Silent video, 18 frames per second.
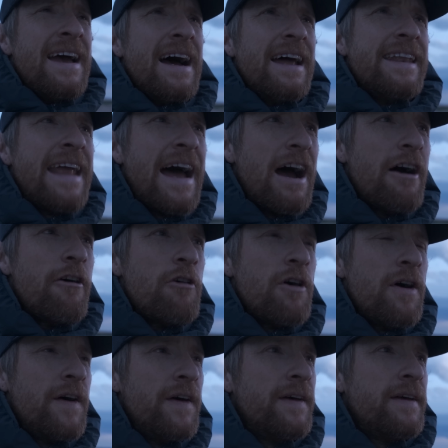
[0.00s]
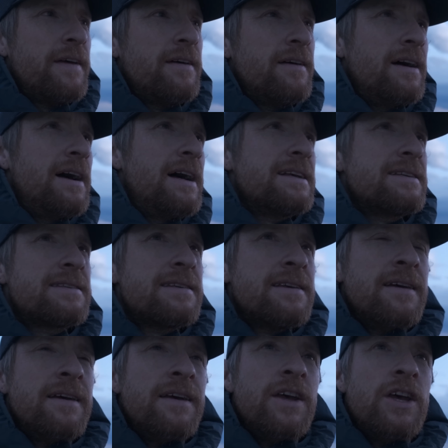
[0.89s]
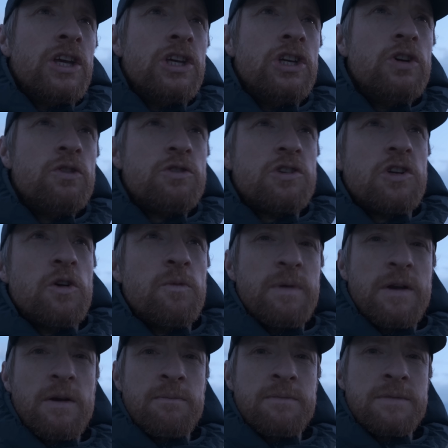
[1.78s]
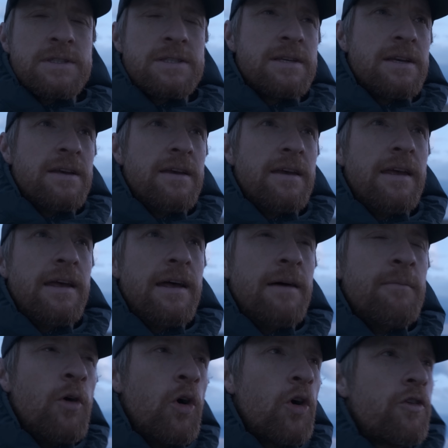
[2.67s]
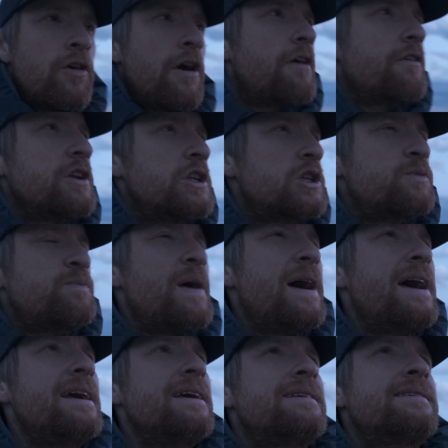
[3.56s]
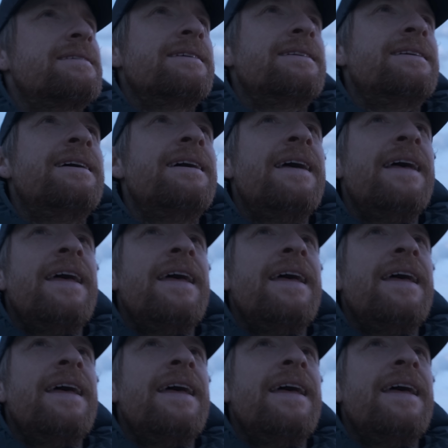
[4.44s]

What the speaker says: And now as YouTube becomes a more crowded space and